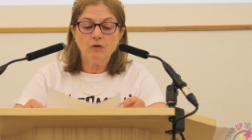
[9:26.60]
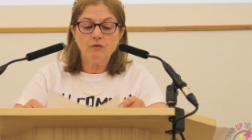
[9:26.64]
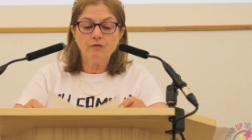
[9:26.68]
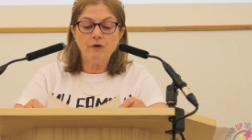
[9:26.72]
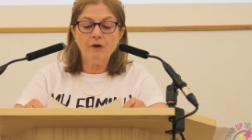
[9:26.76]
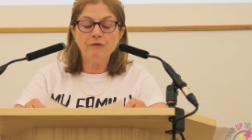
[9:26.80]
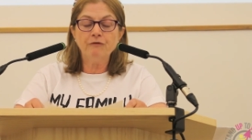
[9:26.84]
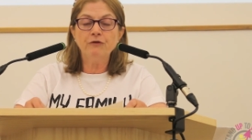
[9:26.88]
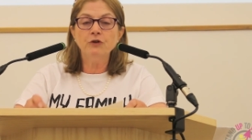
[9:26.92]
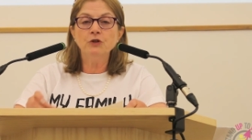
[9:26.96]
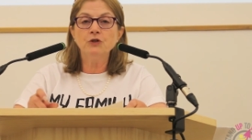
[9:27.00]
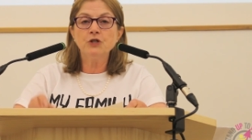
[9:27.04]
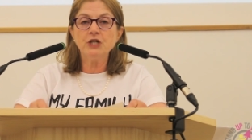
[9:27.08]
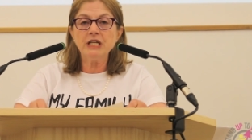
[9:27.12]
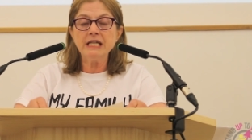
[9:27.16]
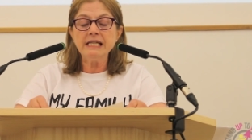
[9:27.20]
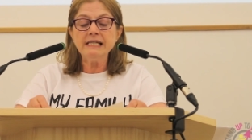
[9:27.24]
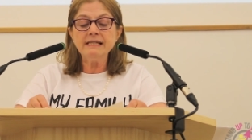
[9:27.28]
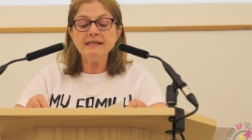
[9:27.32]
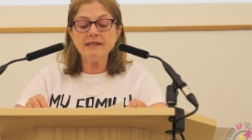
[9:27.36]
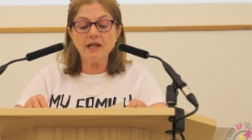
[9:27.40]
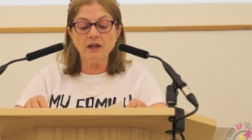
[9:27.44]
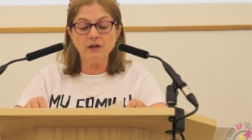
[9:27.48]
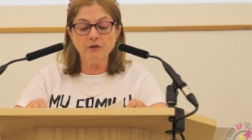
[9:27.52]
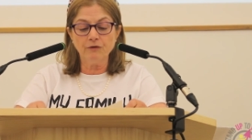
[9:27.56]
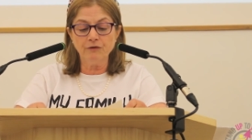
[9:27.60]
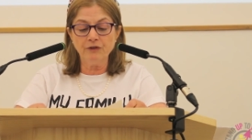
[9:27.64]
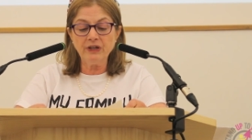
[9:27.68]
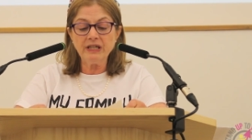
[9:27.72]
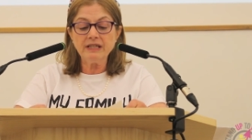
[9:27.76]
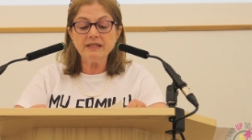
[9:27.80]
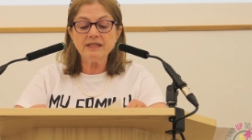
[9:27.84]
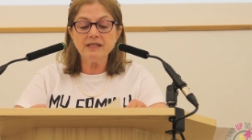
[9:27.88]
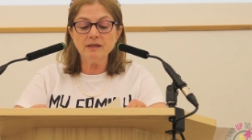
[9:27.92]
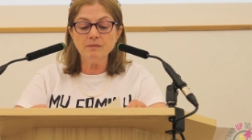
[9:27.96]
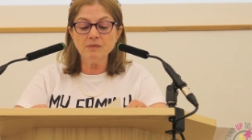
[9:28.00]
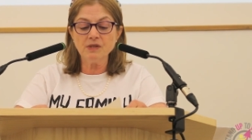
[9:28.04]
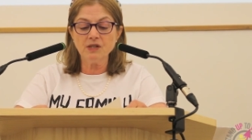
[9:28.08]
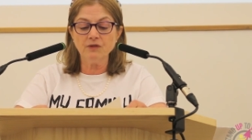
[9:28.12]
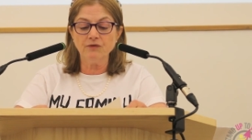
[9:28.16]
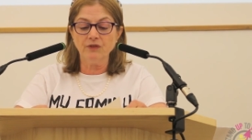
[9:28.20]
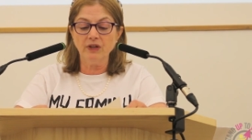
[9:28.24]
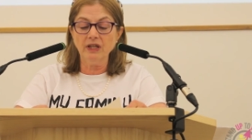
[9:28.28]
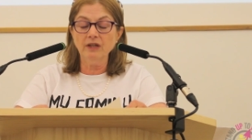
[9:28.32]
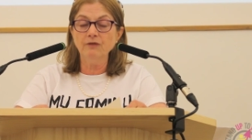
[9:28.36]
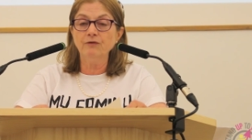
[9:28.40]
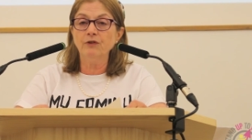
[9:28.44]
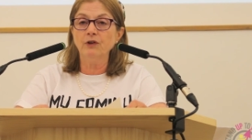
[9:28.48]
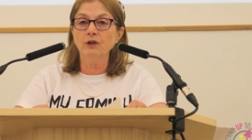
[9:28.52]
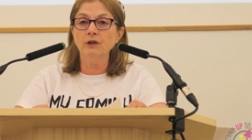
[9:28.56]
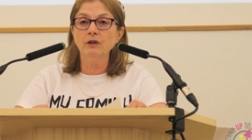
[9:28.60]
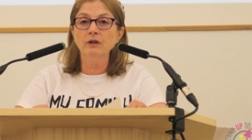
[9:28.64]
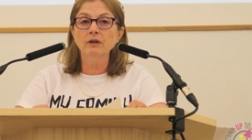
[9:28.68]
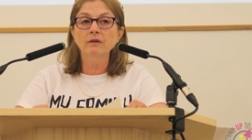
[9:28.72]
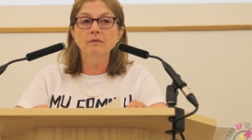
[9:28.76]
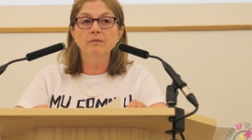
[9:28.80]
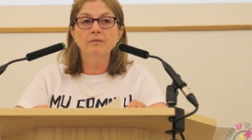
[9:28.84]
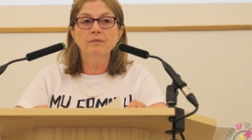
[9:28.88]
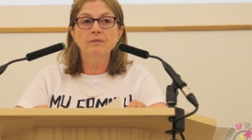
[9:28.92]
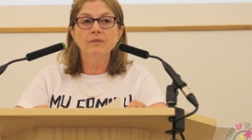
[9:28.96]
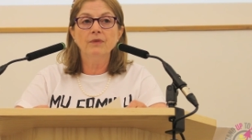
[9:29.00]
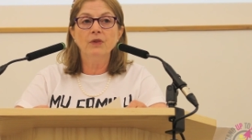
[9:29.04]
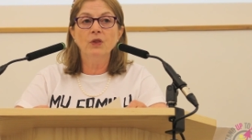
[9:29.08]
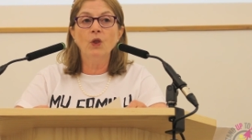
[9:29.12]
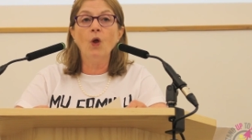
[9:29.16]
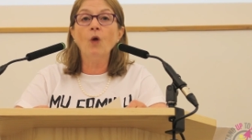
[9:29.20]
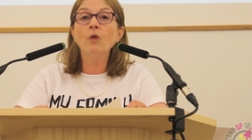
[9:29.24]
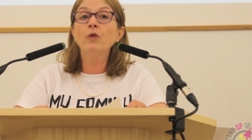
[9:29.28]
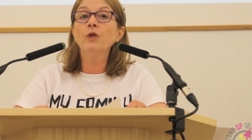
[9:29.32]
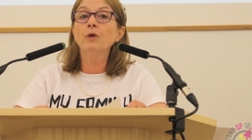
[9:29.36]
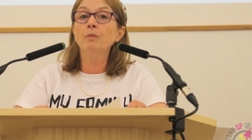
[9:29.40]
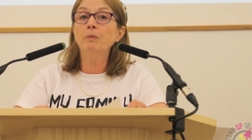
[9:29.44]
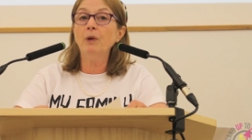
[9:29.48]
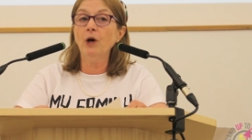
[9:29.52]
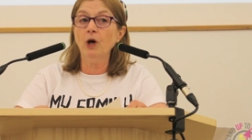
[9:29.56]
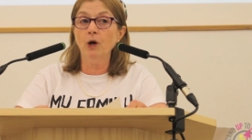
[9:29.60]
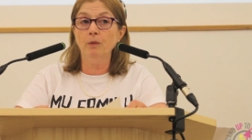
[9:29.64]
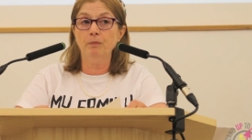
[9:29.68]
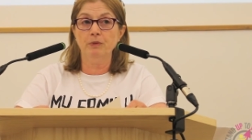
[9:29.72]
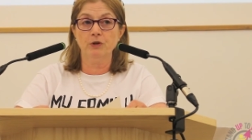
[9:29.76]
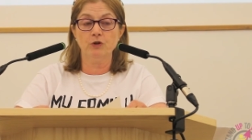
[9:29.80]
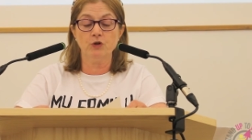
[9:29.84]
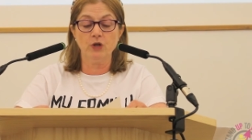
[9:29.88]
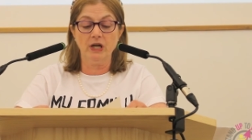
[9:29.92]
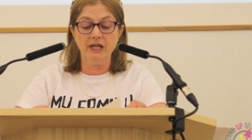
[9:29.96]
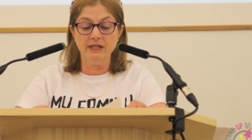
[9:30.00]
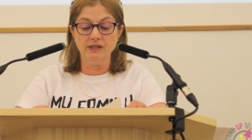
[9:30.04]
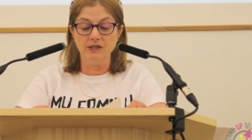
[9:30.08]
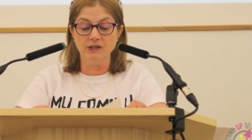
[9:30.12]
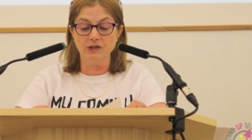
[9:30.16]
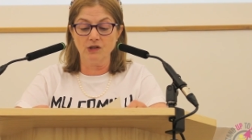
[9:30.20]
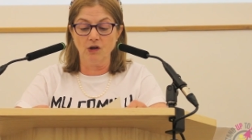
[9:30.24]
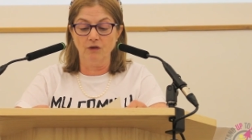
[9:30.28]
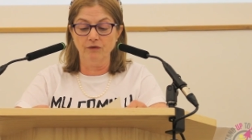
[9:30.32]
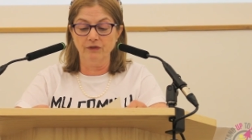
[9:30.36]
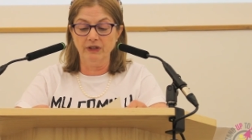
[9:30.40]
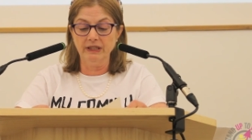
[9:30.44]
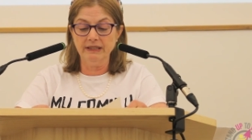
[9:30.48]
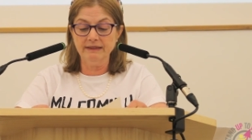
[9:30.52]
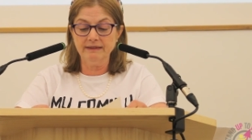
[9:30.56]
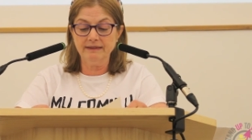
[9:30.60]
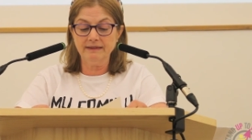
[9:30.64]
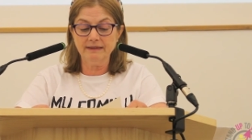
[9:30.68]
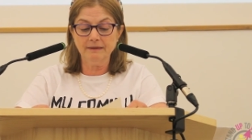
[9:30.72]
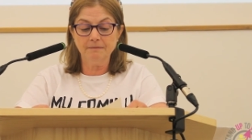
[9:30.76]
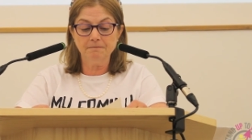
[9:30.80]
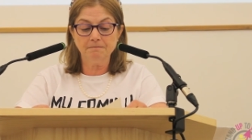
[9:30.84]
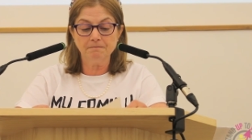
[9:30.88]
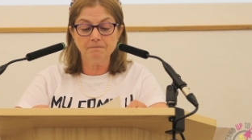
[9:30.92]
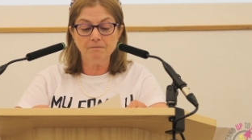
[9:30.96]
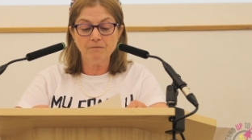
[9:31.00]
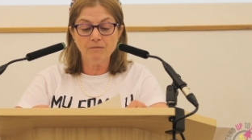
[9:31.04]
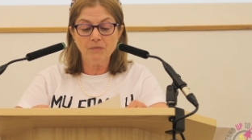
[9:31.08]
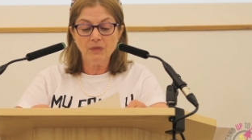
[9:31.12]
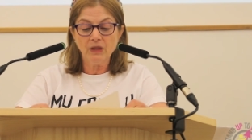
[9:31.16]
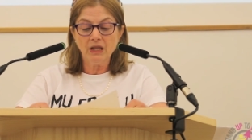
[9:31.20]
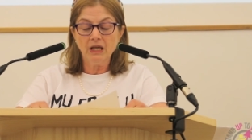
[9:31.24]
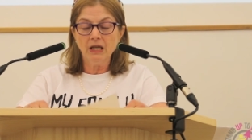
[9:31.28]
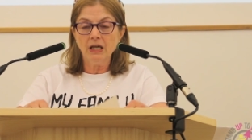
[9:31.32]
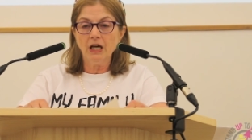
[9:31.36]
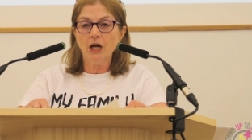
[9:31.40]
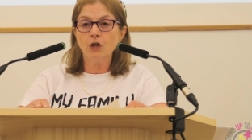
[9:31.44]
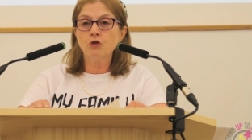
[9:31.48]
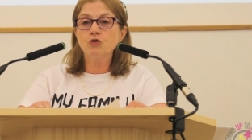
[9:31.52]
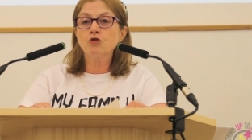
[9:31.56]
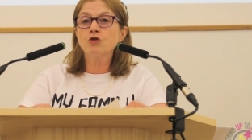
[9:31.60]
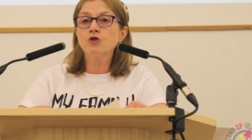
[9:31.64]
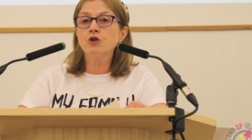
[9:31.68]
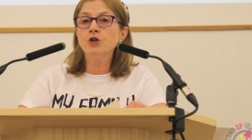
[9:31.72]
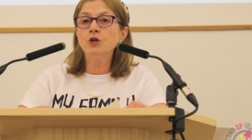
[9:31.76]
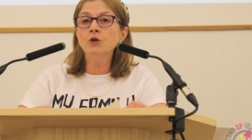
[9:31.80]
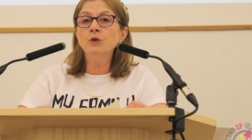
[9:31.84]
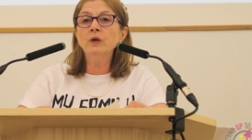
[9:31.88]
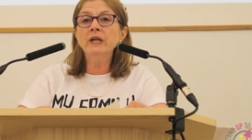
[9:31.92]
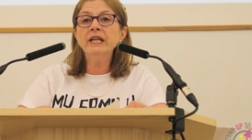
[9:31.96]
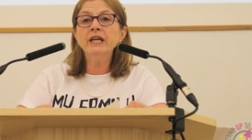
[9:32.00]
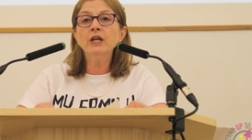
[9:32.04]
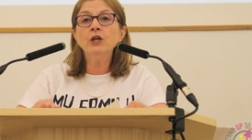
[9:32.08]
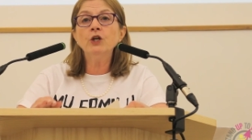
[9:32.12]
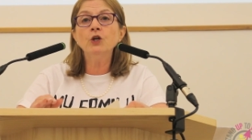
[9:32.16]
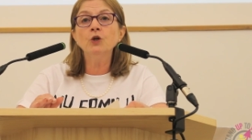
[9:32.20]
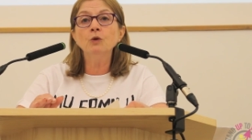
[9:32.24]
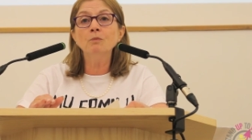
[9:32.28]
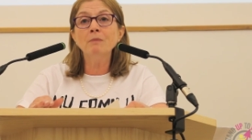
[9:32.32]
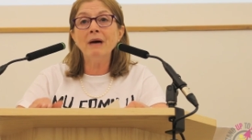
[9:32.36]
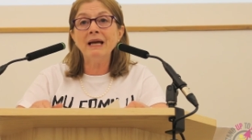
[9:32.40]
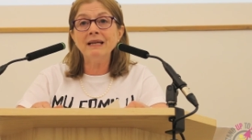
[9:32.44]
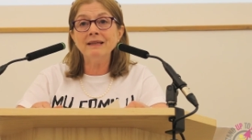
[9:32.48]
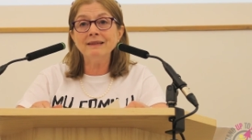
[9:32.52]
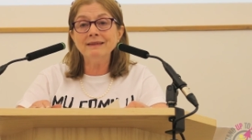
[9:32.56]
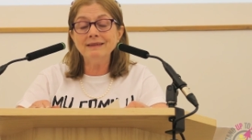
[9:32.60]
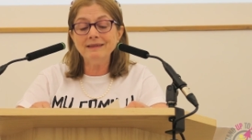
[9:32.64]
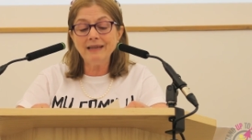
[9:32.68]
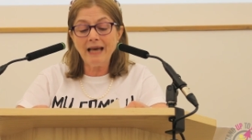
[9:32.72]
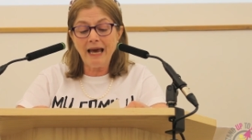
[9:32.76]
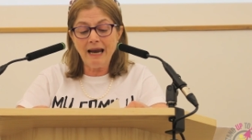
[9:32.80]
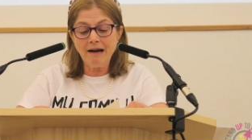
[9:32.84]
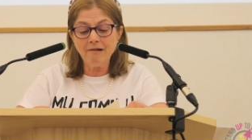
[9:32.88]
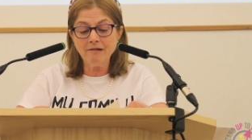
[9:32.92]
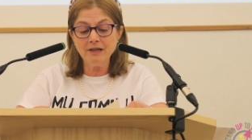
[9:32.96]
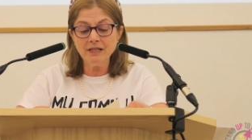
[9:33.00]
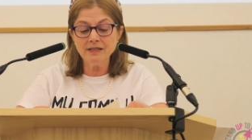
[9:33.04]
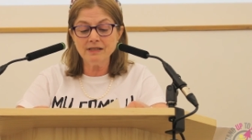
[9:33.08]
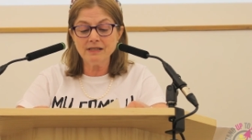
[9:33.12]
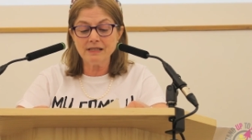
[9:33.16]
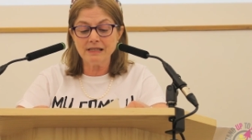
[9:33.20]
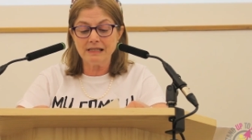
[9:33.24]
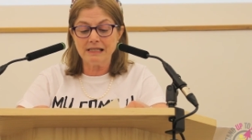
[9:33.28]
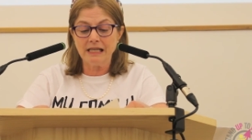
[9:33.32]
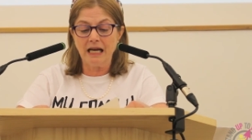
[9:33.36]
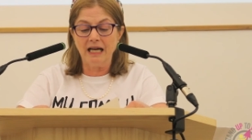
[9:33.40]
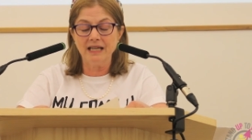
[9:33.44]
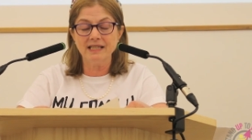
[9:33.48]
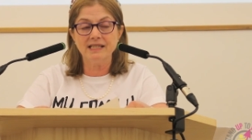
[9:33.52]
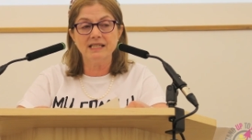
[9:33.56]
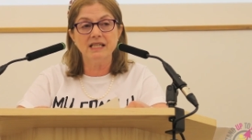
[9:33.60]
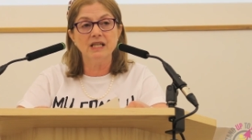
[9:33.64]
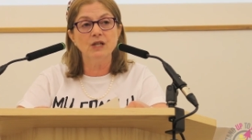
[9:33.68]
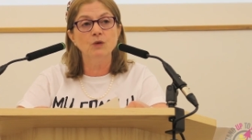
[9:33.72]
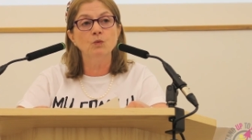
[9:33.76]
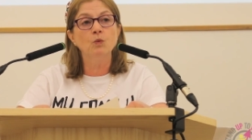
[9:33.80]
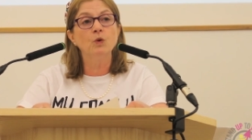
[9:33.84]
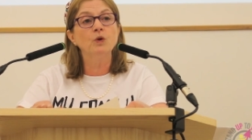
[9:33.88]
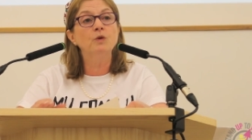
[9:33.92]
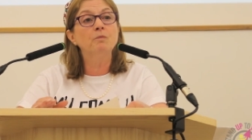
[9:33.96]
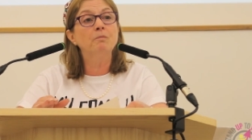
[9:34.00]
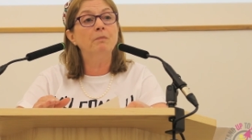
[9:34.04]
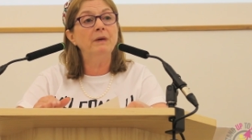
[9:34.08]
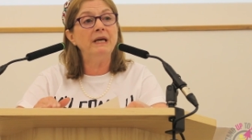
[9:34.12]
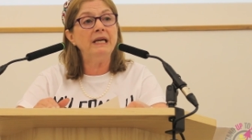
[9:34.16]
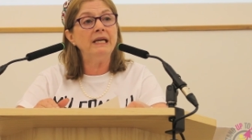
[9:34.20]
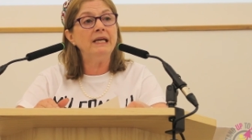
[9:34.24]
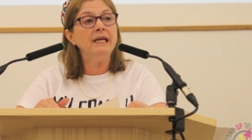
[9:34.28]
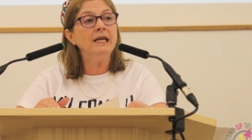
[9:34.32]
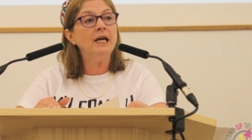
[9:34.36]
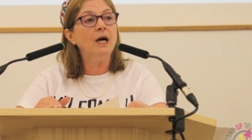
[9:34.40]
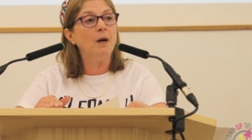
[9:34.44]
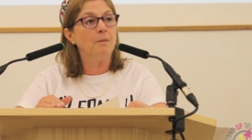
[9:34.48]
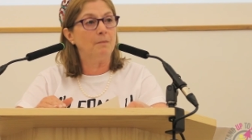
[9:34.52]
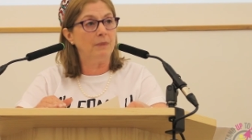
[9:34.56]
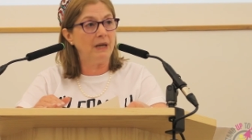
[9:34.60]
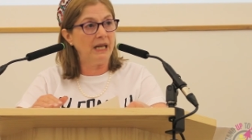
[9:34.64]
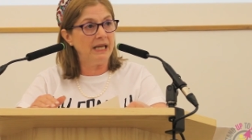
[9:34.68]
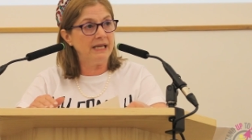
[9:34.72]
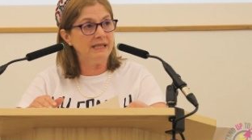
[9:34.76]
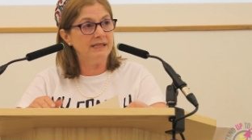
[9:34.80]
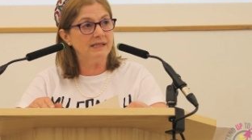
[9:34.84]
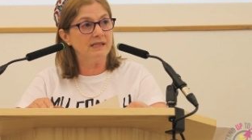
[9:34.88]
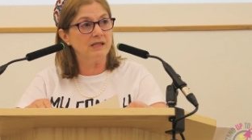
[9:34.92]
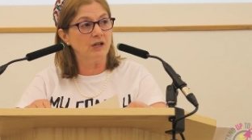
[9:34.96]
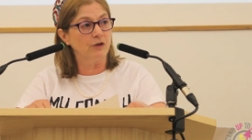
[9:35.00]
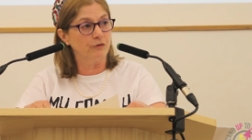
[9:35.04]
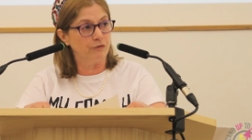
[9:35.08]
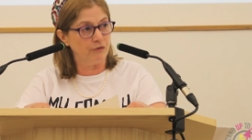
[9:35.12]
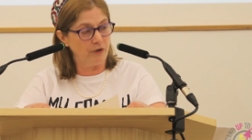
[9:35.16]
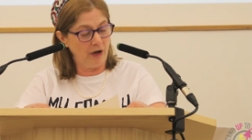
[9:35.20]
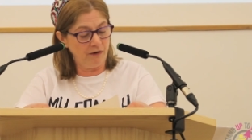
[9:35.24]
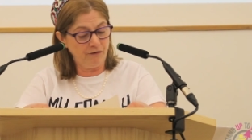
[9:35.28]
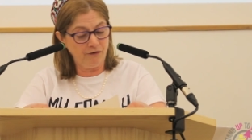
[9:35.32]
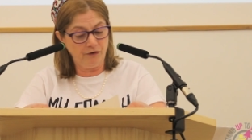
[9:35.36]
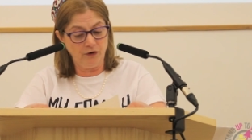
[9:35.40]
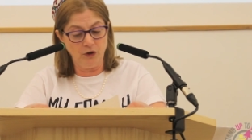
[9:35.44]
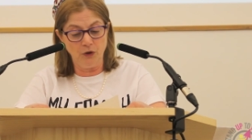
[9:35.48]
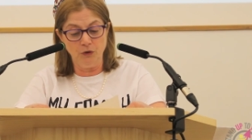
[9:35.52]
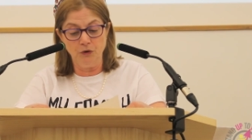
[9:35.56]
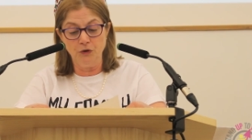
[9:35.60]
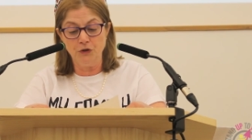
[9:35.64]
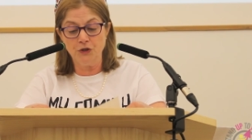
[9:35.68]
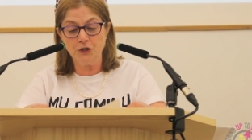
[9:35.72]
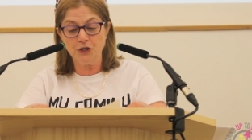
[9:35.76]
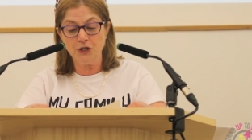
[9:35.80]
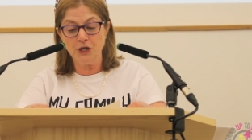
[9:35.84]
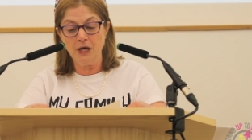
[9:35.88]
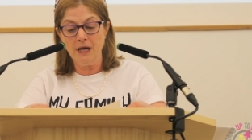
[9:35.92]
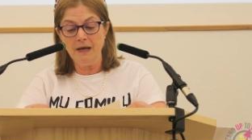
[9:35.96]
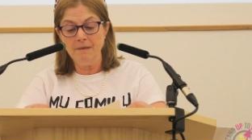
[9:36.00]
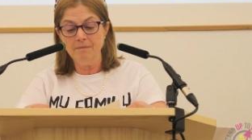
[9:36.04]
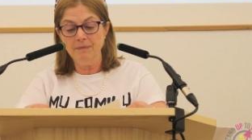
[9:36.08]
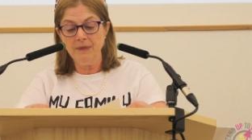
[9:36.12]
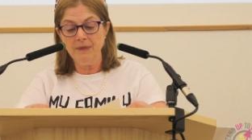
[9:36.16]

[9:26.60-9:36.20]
Refugees are the victims of evil, not the perpetrators of it. A truly humanitarian society would be a place of refuge,